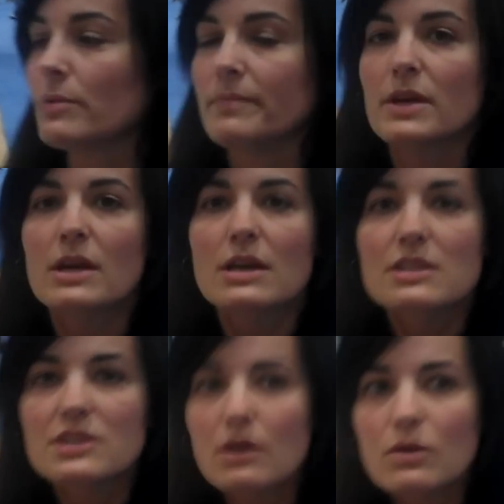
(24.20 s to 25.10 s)
Sure.
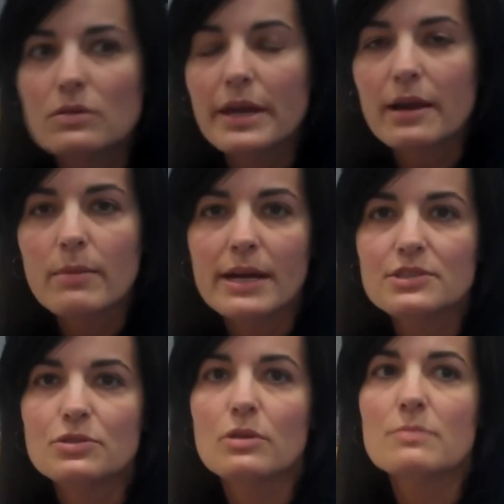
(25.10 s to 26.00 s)
So LEGO
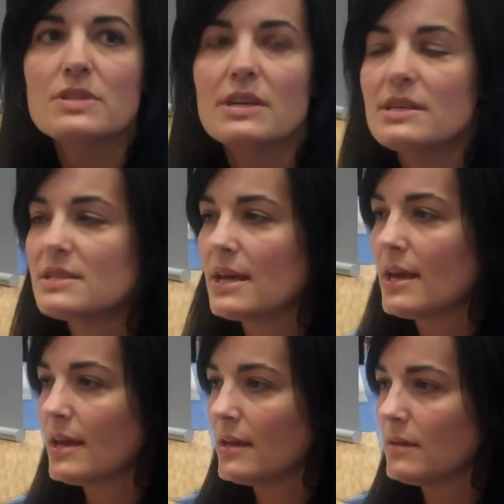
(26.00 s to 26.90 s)
Mindstorms is
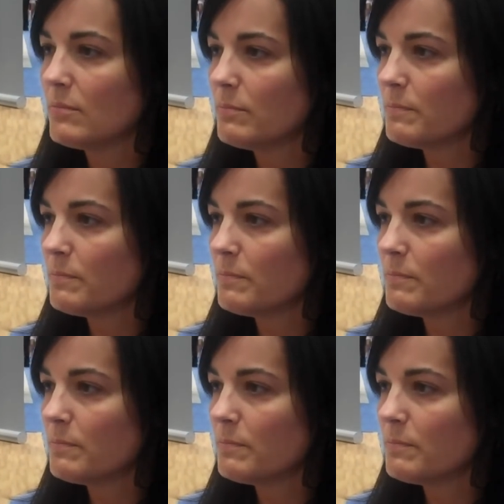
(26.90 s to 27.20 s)
a